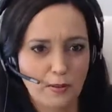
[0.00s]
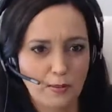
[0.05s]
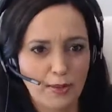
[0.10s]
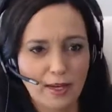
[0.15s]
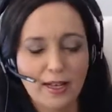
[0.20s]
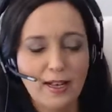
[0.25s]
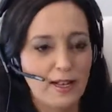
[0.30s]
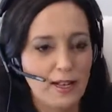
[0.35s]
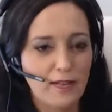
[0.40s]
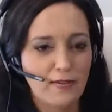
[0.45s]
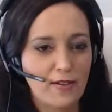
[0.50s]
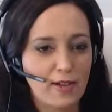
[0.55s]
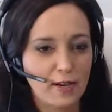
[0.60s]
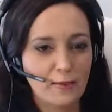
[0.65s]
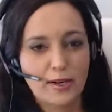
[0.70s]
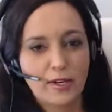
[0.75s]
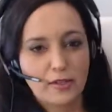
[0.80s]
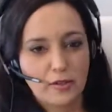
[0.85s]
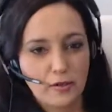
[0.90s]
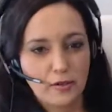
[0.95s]
I mean, if
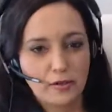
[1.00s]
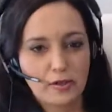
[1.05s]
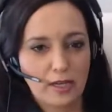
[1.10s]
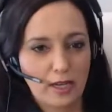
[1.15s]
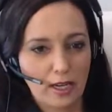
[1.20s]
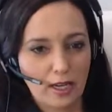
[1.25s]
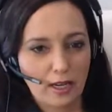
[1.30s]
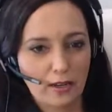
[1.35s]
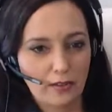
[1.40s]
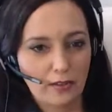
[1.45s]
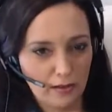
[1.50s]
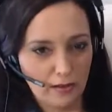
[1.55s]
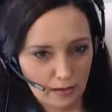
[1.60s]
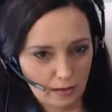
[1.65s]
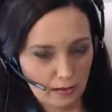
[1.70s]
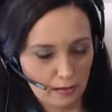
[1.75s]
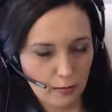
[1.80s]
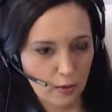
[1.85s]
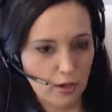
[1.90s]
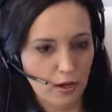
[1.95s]
anybody's using any of
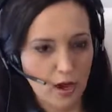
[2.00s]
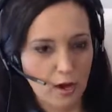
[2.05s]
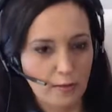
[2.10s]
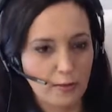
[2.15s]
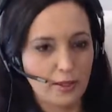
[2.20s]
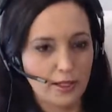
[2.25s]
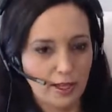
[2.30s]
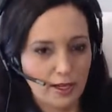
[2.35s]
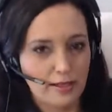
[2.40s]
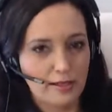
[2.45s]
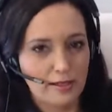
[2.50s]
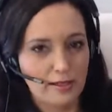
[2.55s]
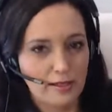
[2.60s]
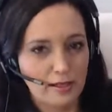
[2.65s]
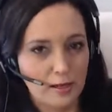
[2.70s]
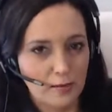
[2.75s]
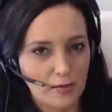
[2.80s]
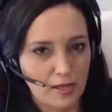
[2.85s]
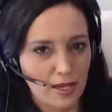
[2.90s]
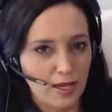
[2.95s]
the more complicated
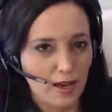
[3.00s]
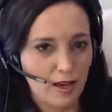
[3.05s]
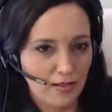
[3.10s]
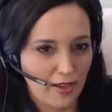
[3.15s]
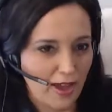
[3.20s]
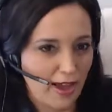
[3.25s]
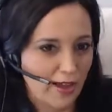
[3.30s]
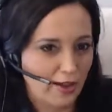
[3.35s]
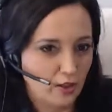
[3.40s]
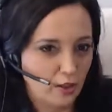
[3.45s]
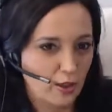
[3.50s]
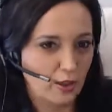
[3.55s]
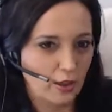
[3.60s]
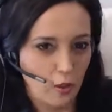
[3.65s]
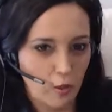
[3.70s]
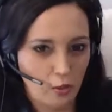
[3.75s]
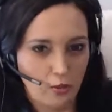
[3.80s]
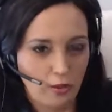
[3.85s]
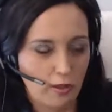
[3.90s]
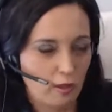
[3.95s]
systems, they actually
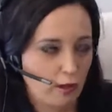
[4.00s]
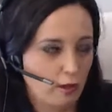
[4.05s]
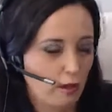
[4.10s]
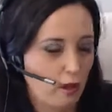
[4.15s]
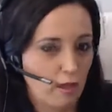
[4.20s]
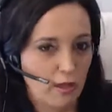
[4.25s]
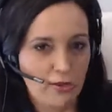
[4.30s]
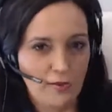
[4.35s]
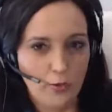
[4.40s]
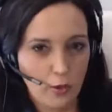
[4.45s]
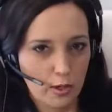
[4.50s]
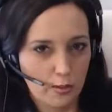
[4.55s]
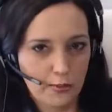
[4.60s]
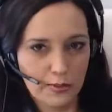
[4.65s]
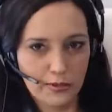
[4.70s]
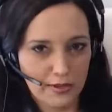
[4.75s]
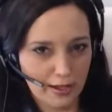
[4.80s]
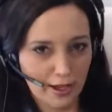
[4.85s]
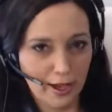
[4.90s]
know all the foibles